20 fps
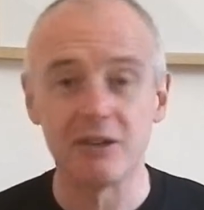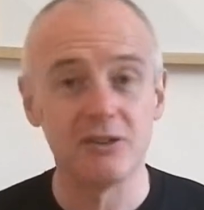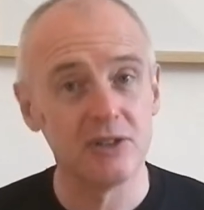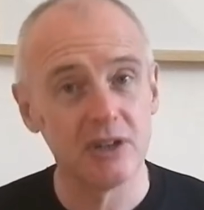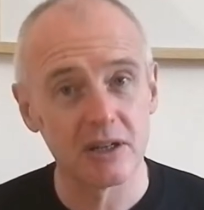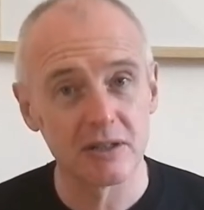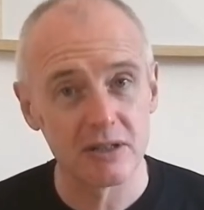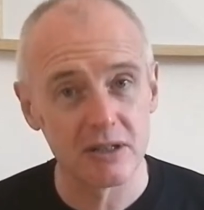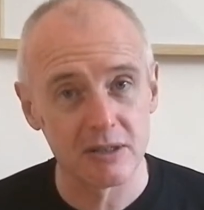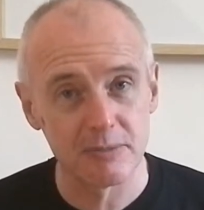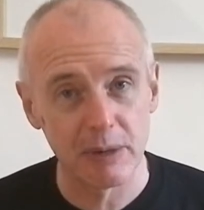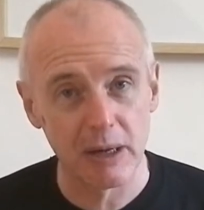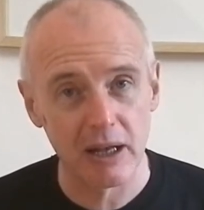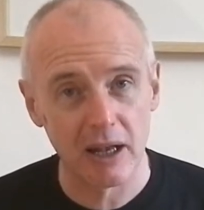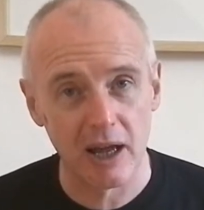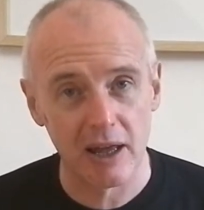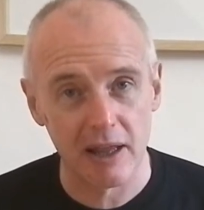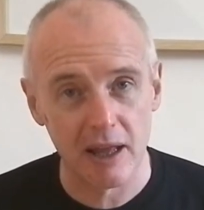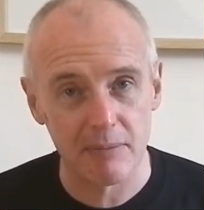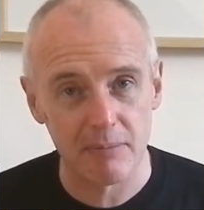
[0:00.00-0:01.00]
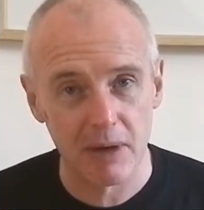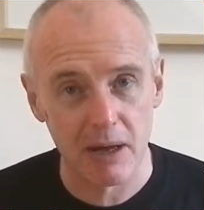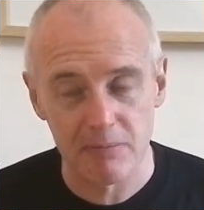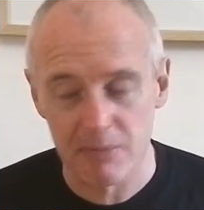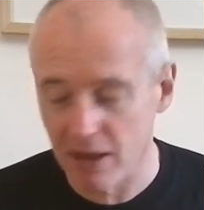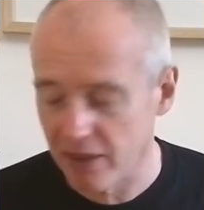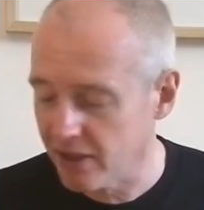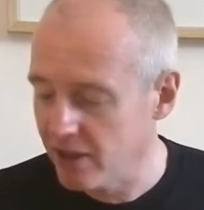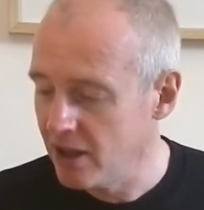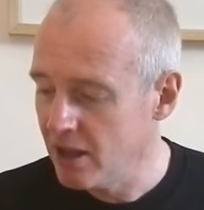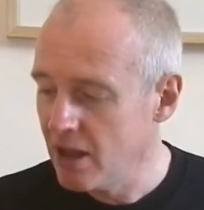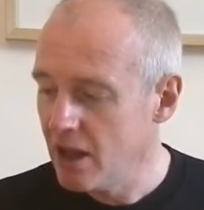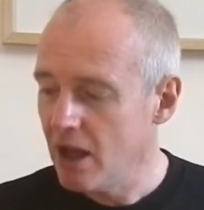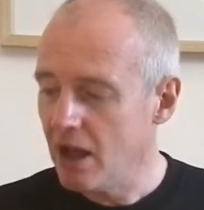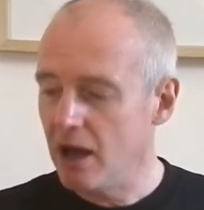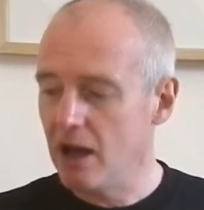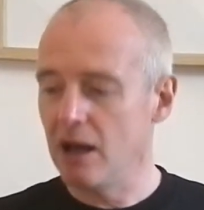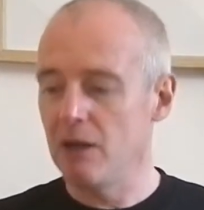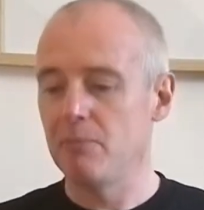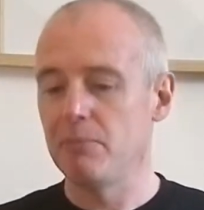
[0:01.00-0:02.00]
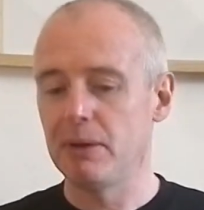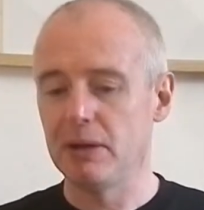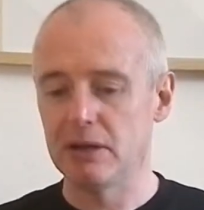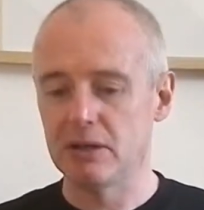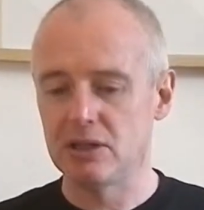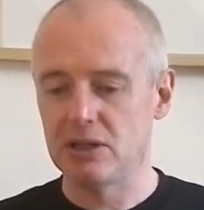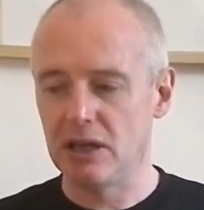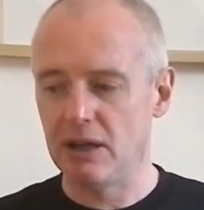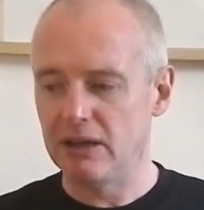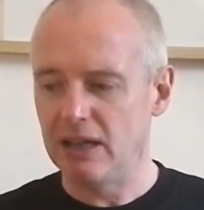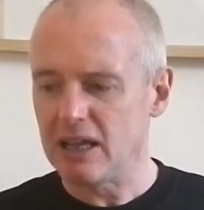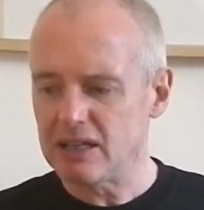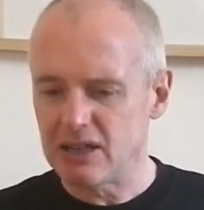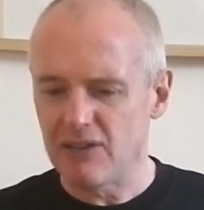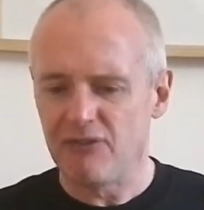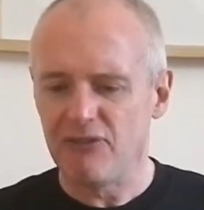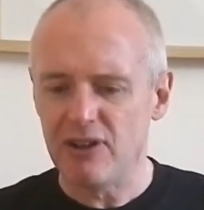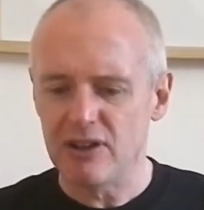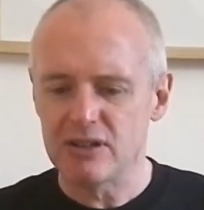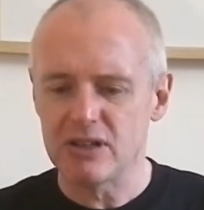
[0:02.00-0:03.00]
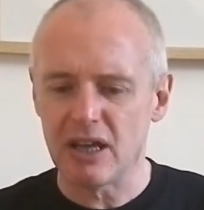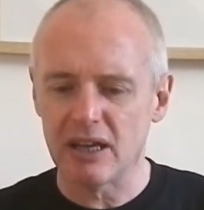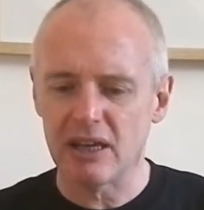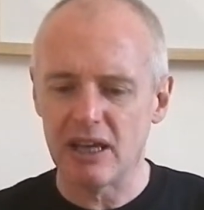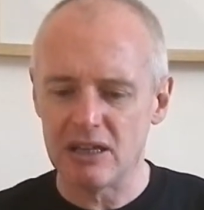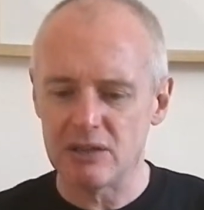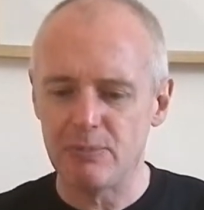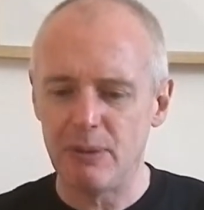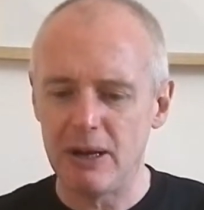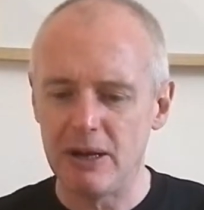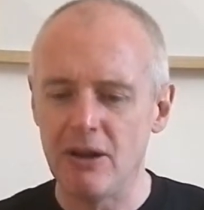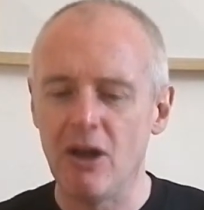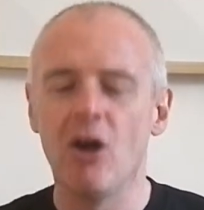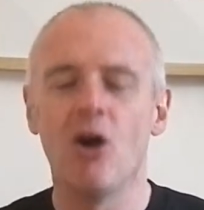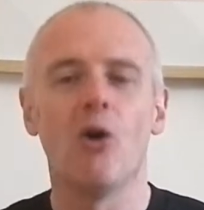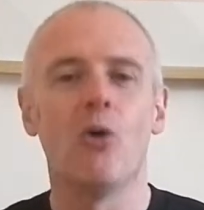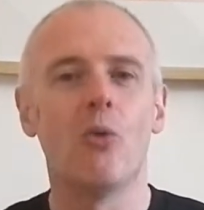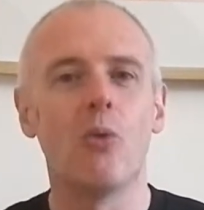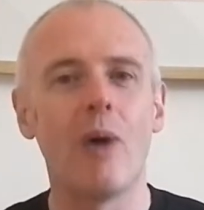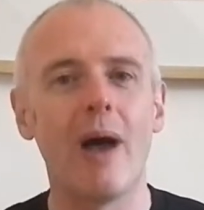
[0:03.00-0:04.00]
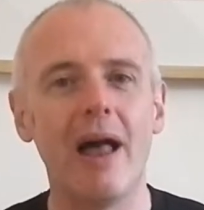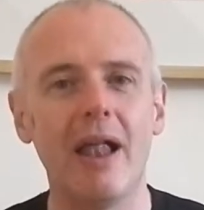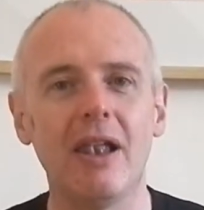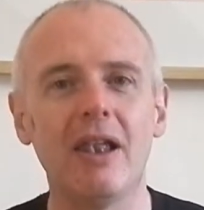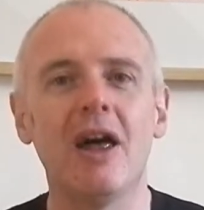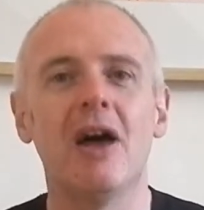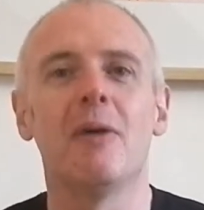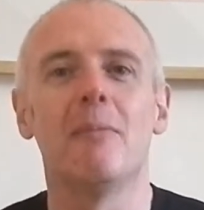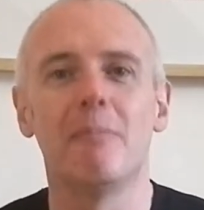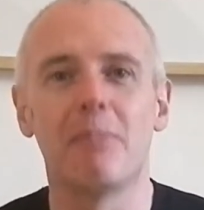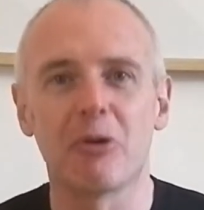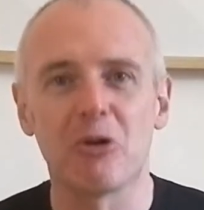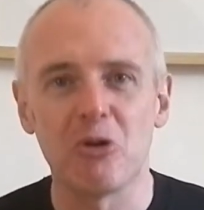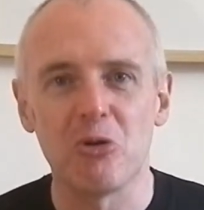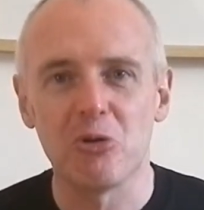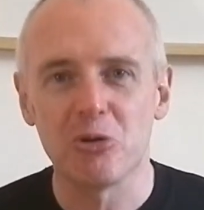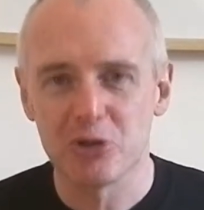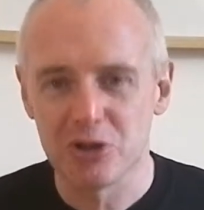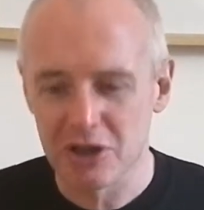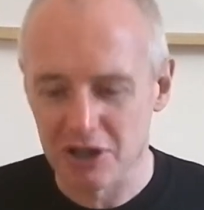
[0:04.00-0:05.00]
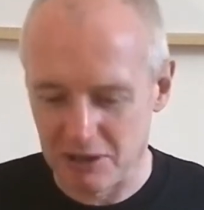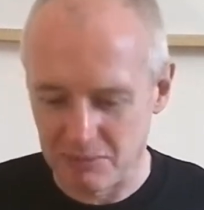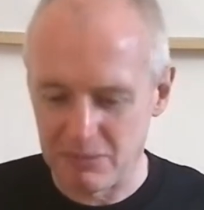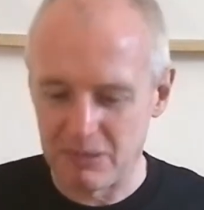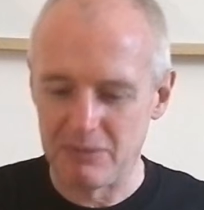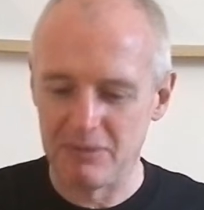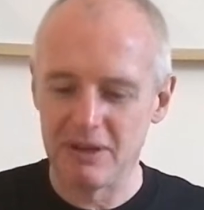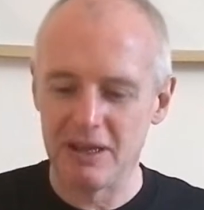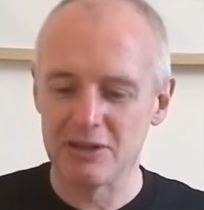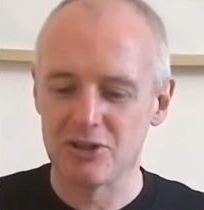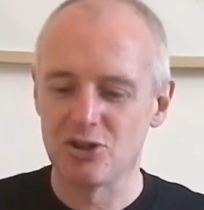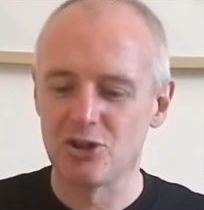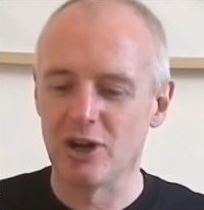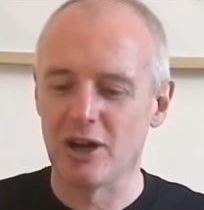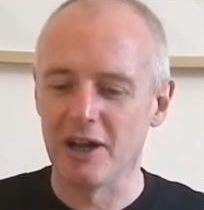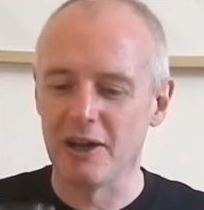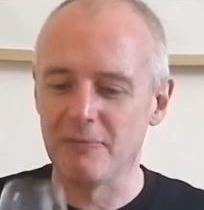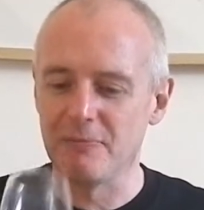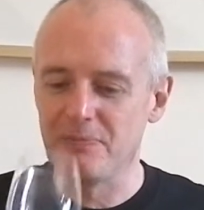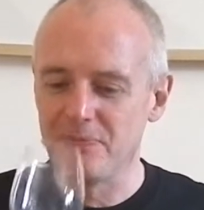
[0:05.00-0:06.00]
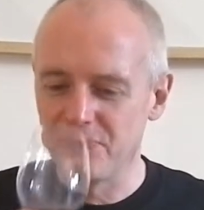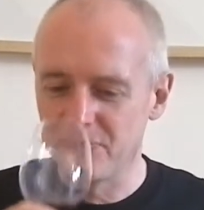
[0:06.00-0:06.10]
She doesn't speak like that, my mother. But yes, it feels like it's been well brought up. Let's try it.